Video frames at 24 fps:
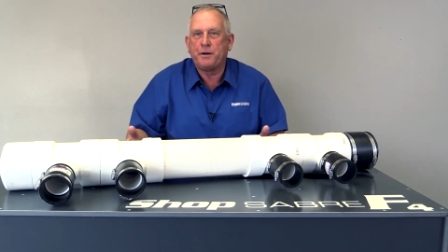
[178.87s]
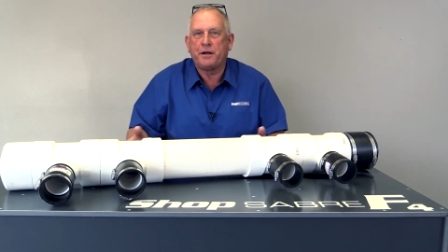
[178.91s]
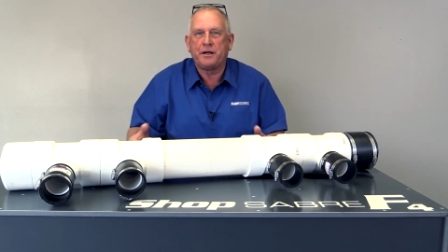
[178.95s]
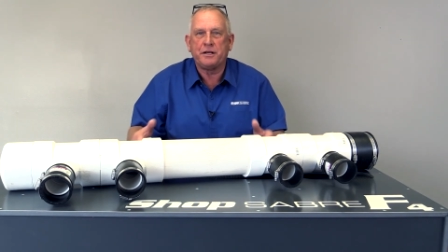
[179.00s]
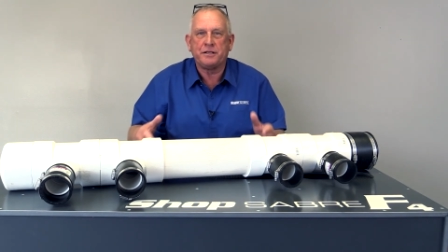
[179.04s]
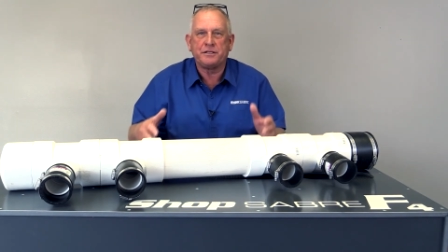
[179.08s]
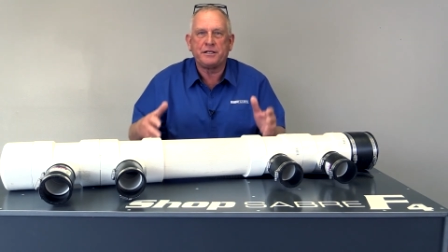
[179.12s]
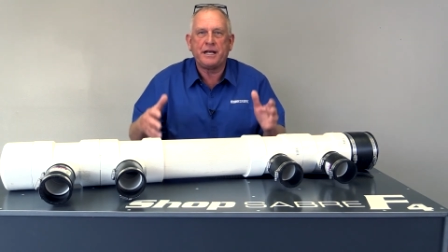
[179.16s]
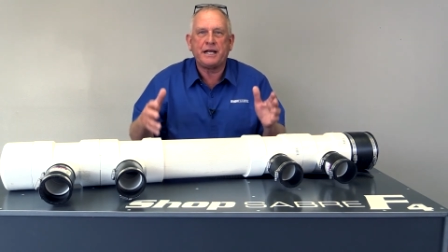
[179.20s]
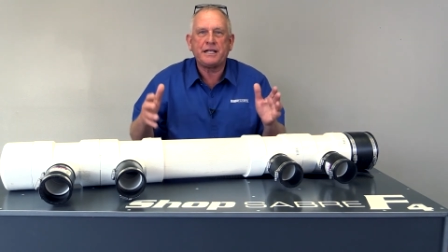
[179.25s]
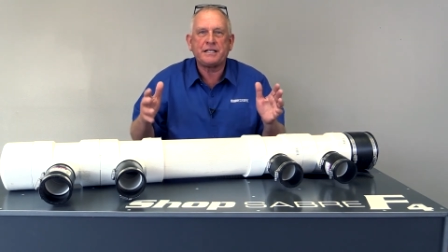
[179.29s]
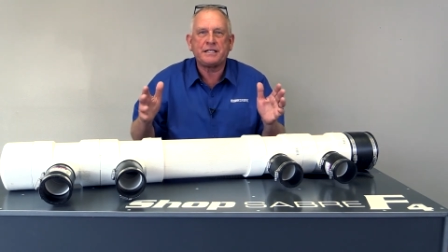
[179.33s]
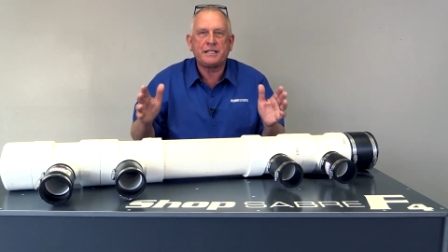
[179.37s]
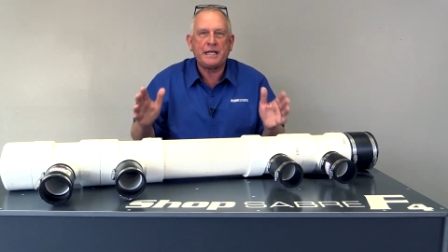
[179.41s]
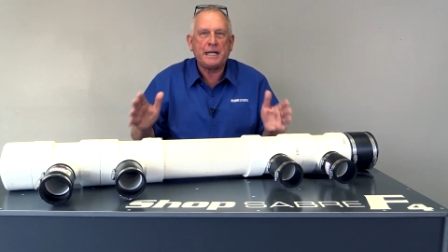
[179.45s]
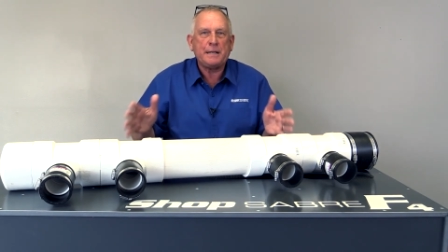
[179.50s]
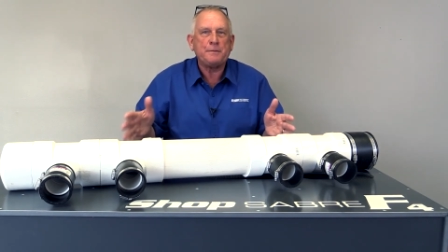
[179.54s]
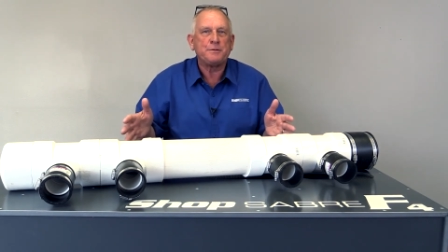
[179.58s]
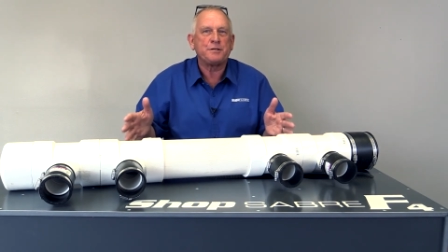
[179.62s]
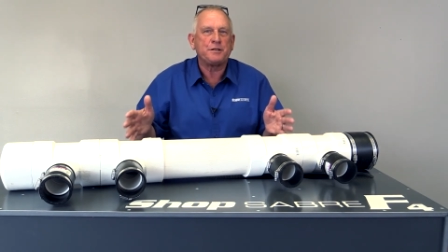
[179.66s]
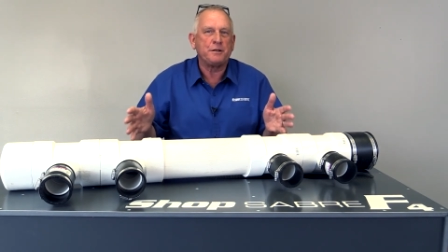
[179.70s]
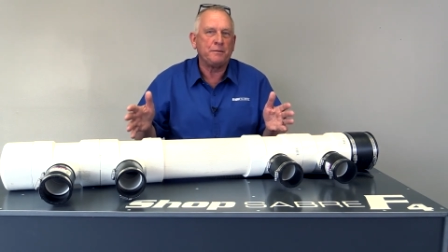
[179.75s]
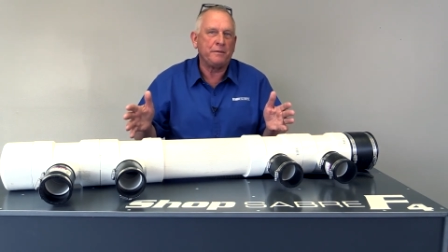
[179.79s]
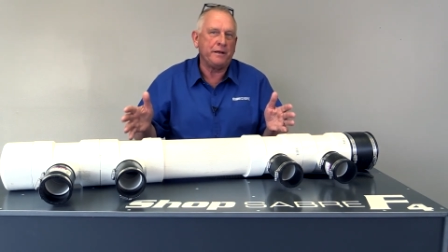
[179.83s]
because that
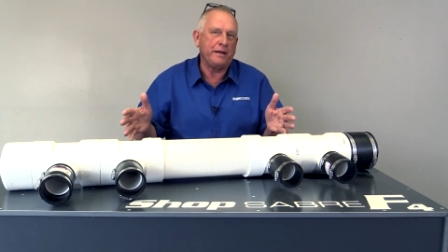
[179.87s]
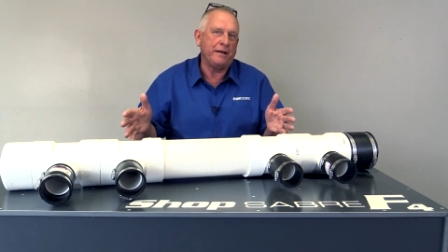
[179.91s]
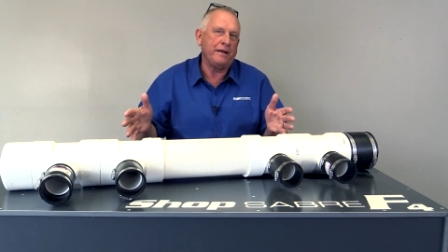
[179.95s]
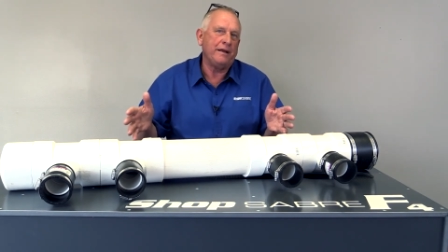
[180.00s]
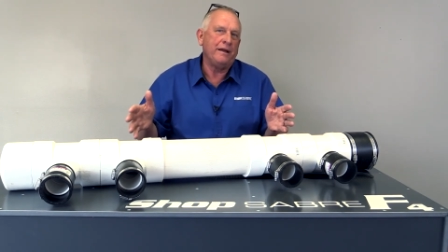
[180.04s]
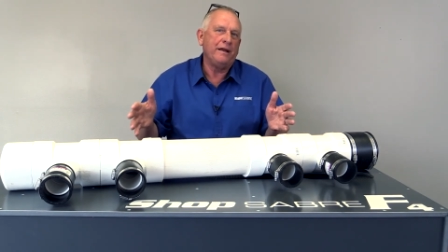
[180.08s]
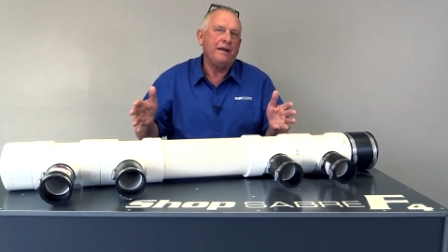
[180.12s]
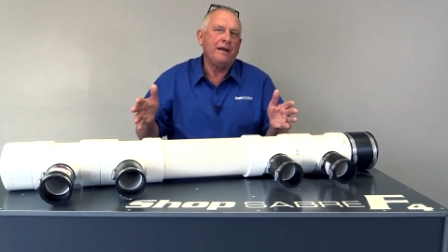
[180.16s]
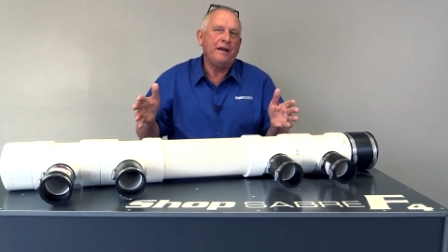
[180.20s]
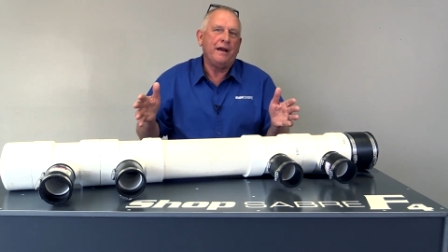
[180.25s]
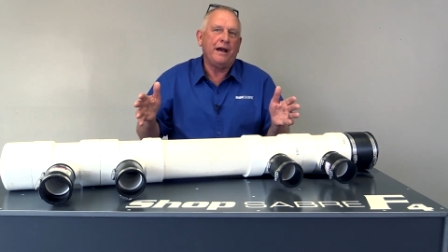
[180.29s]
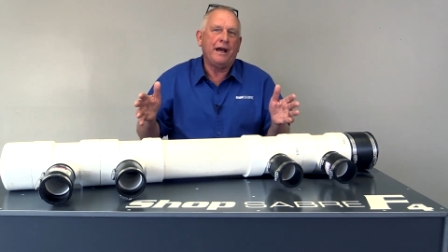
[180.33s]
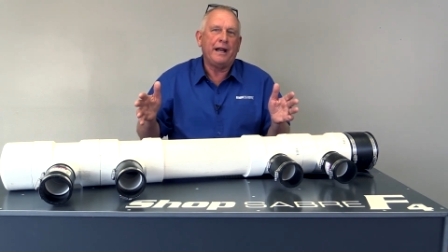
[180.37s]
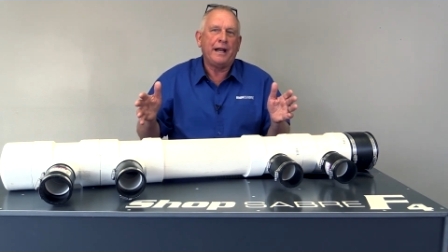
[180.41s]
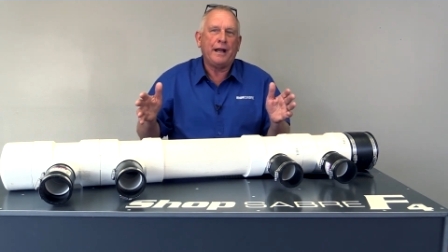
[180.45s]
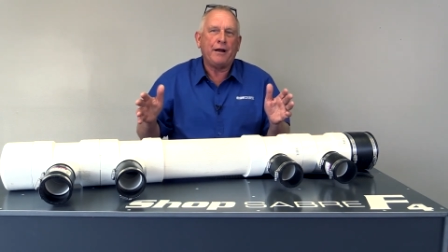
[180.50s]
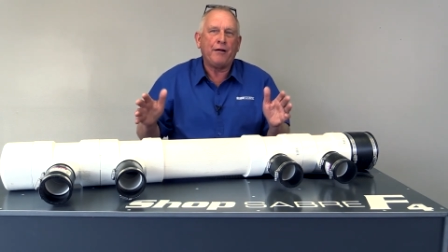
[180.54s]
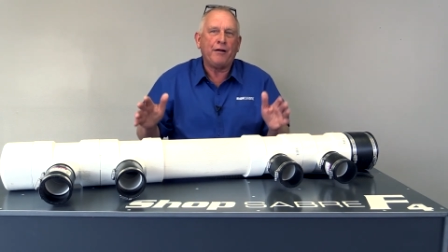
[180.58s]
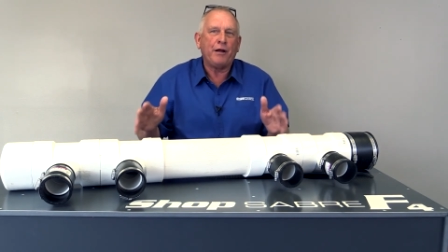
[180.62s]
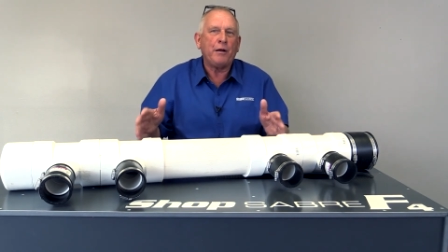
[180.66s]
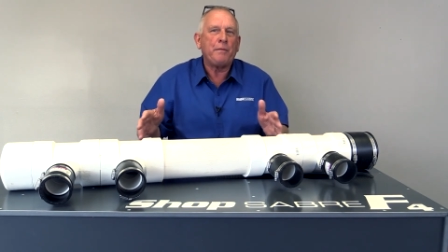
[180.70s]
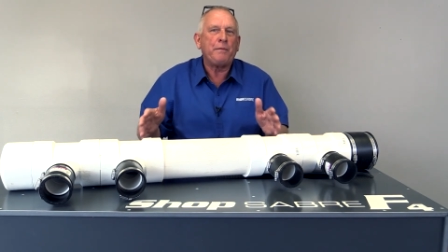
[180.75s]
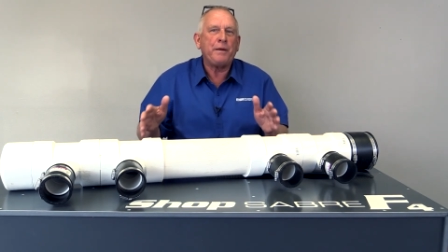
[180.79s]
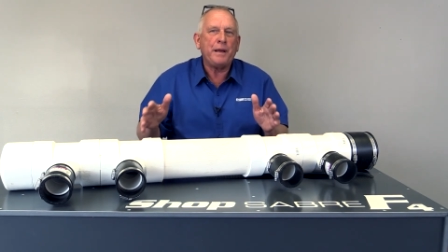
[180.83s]
seems to be an
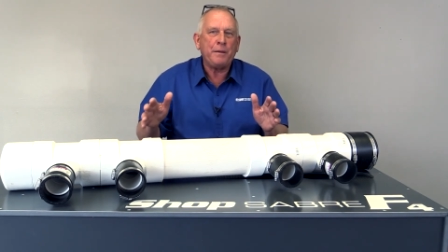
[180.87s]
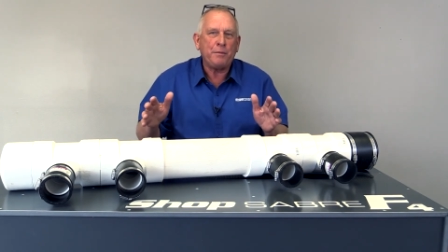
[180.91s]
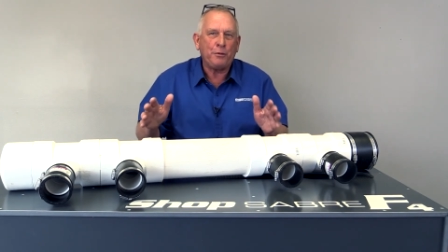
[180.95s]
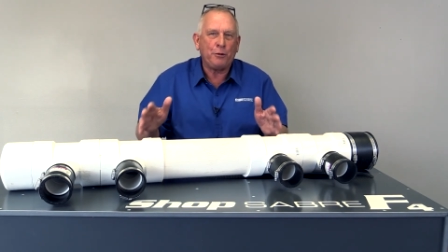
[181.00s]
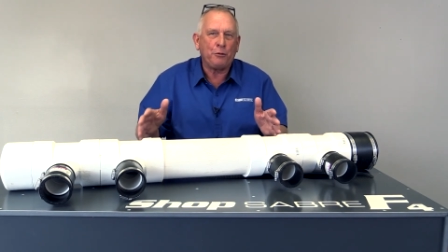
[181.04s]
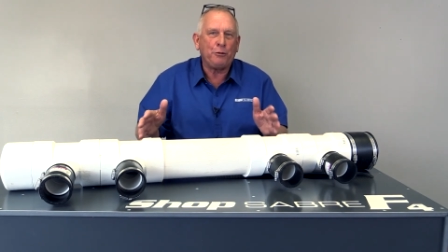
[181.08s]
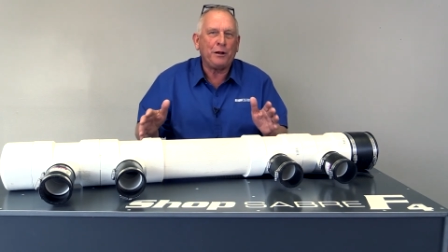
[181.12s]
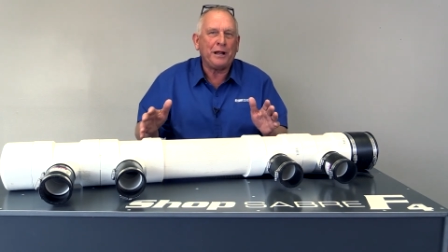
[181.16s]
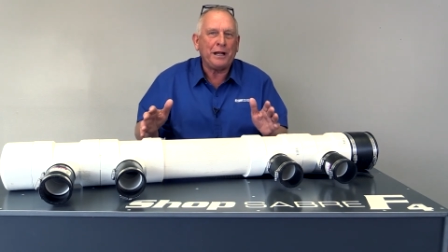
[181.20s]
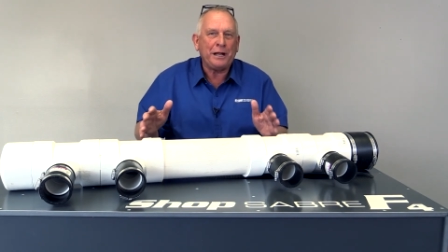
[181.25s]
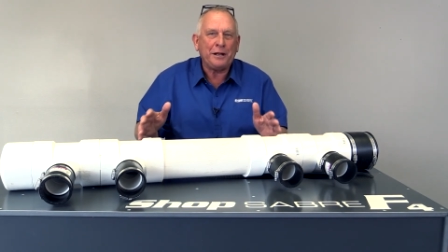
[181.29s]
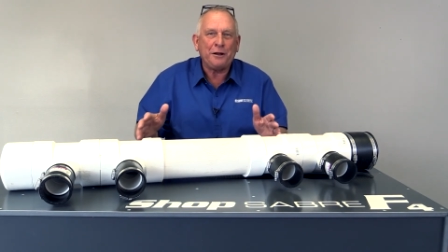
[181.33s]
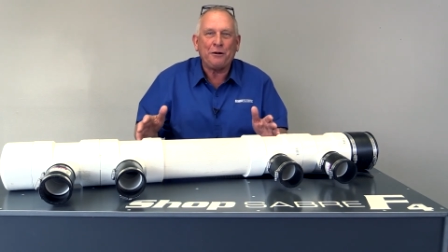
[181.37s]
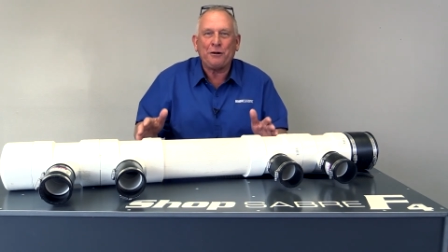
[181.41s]
area people really